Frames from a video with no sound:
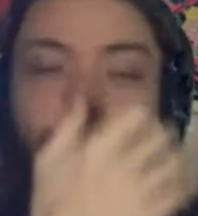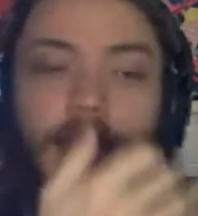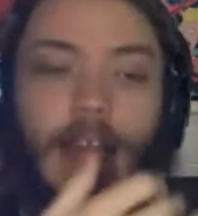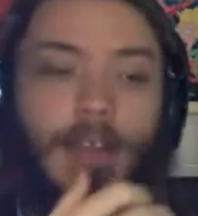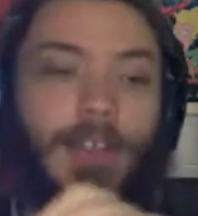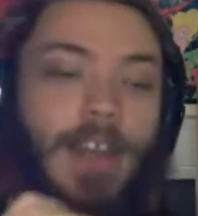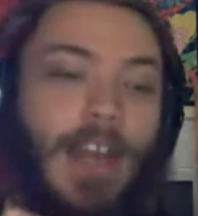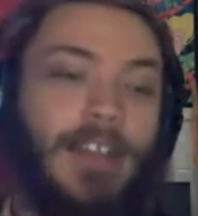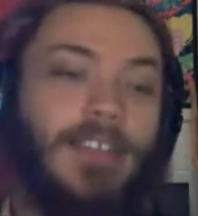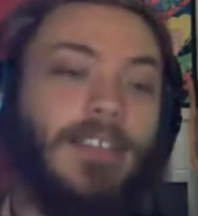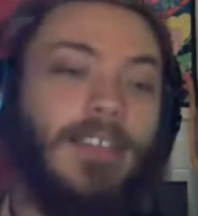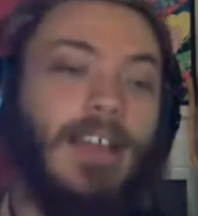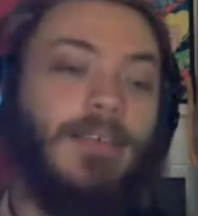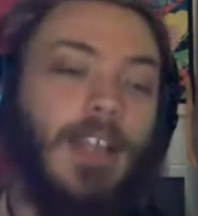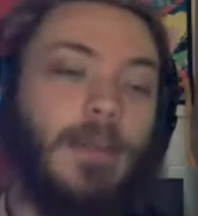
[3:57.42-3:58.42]
Now, the
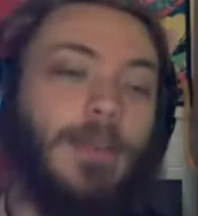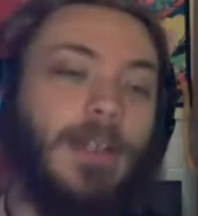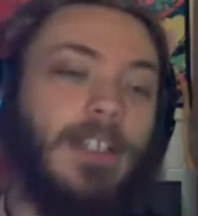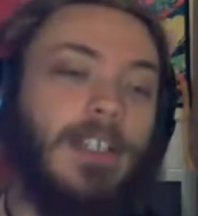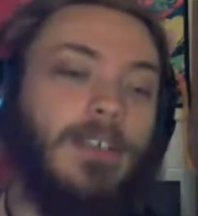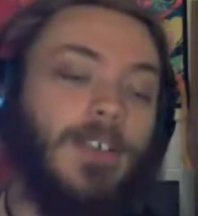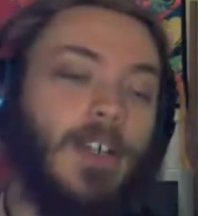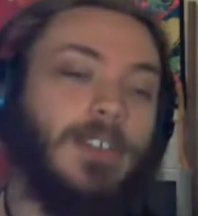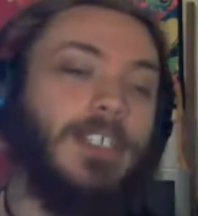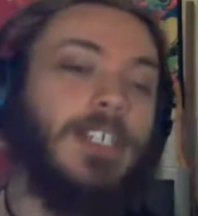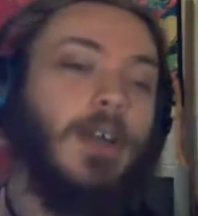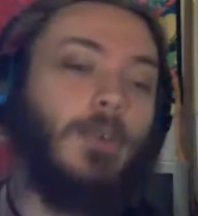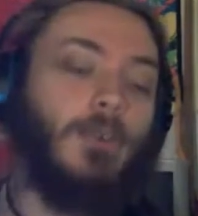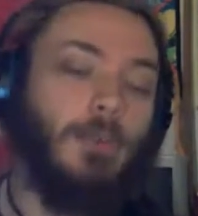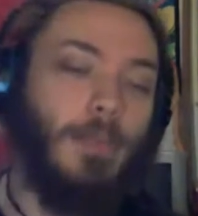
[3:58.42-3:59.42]
next level up in difficulty
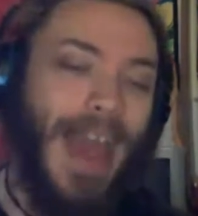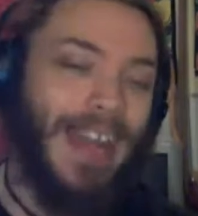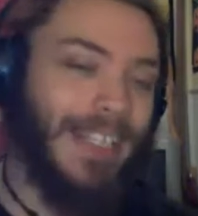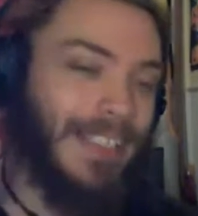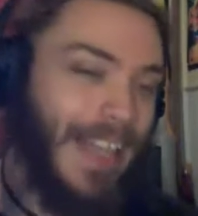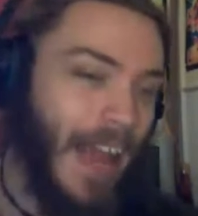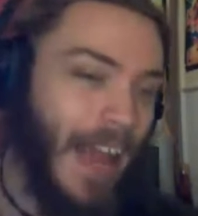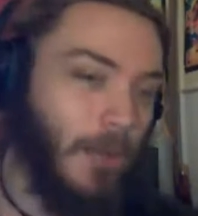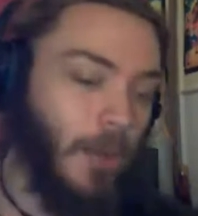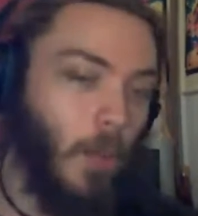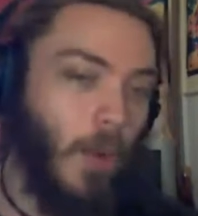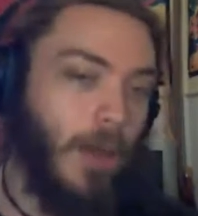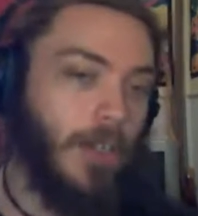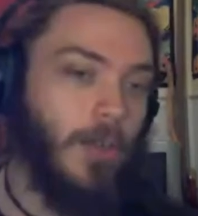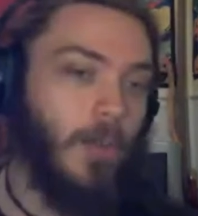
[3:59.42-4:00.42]
goes back down to
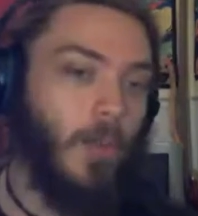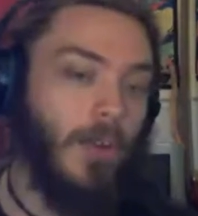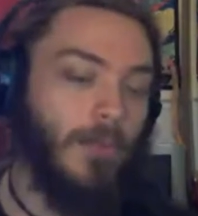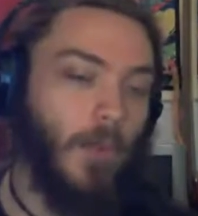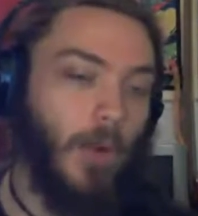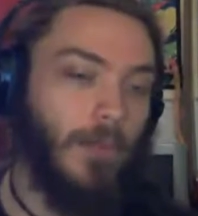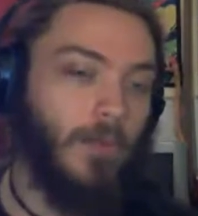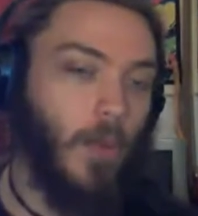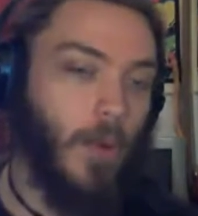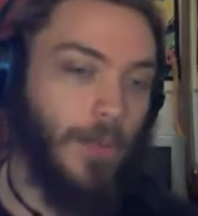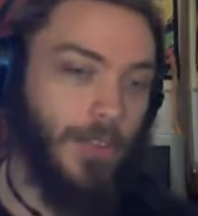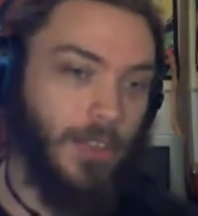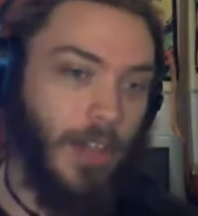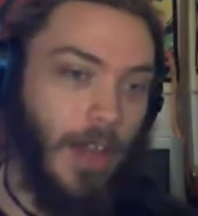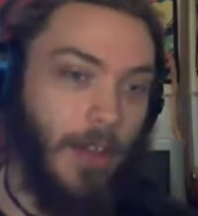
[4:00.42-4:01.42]
1 to
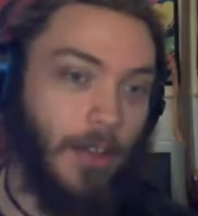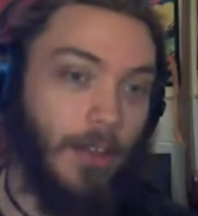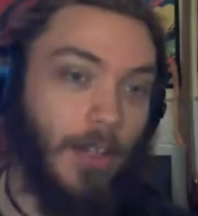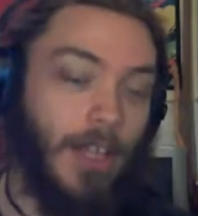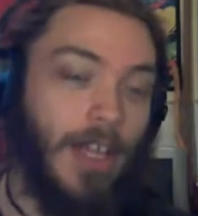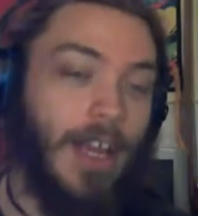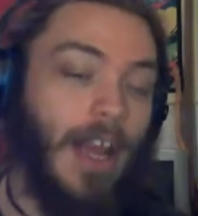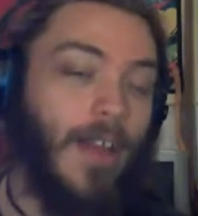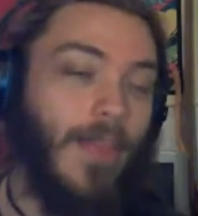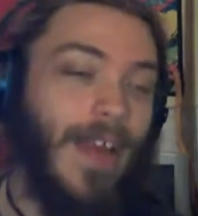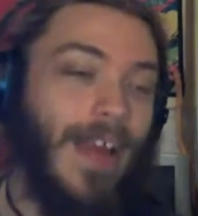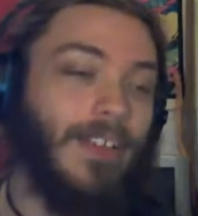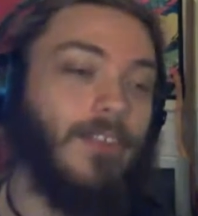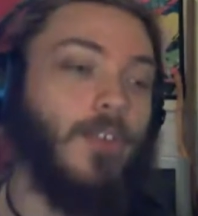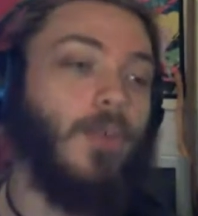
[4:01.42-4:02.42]
144th scale,
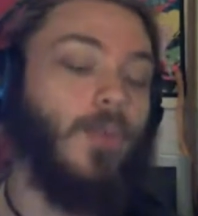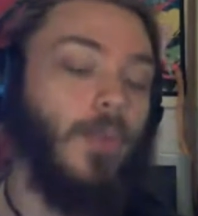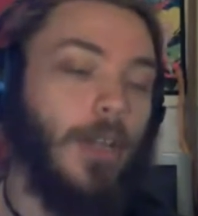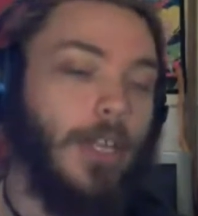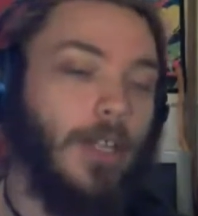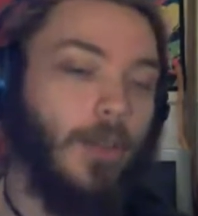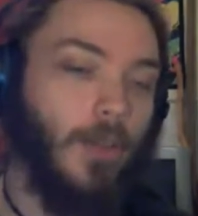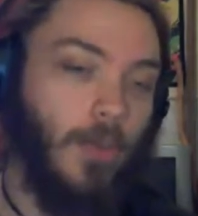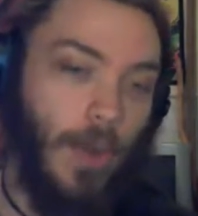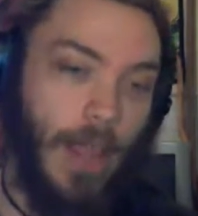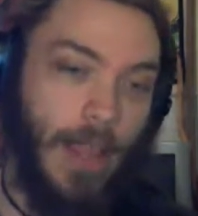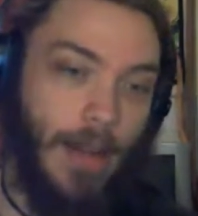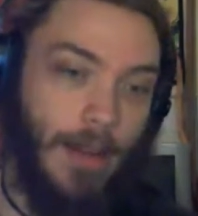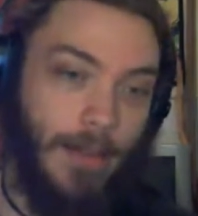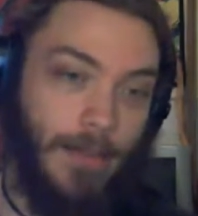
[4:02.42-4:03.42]
and that's real
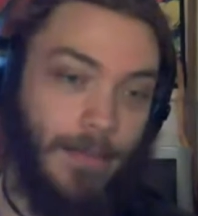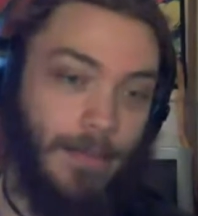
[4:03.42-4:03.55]
grade.